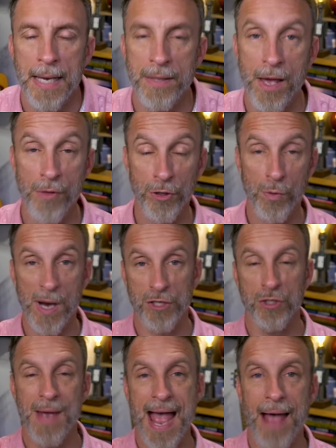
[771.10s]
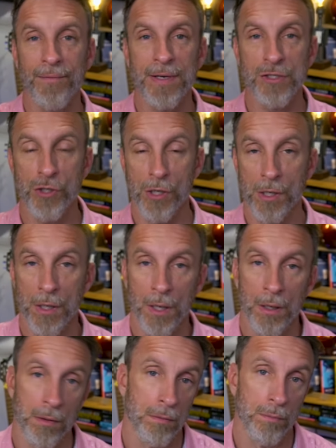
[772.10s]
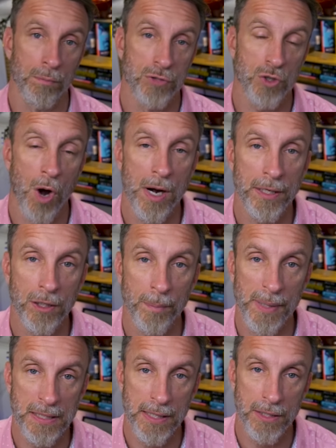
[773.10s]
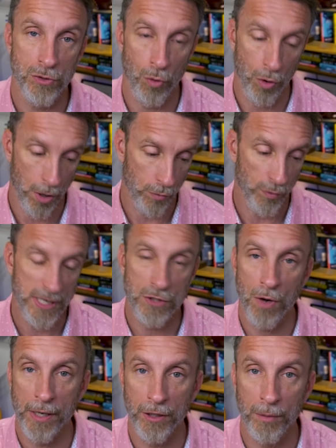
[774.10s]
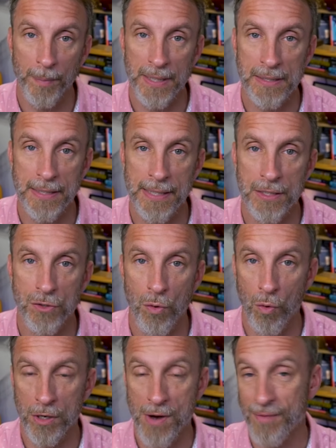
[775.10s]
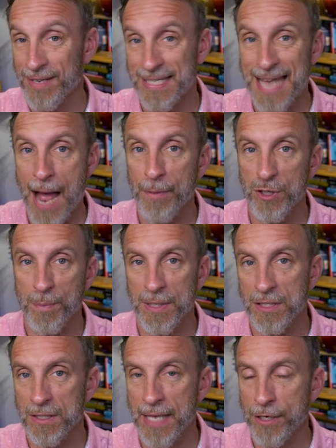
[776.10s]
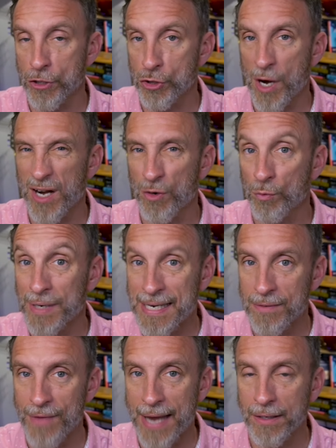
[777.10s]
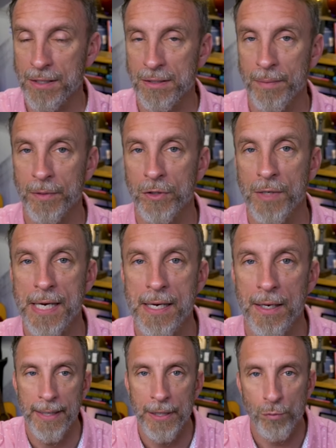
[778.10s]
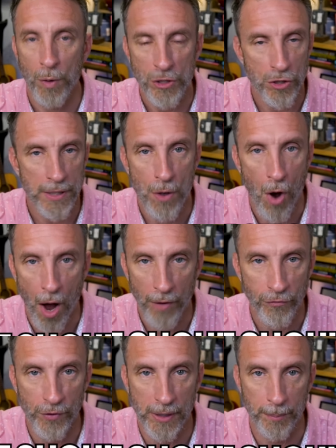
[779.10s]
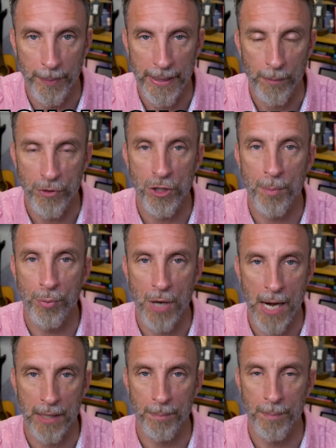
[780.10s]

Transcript: Now, the other question you have as you're starting your business or restarting your business or you have an established business that you're trying to reinvent to some degree is what should the offering be? What should the product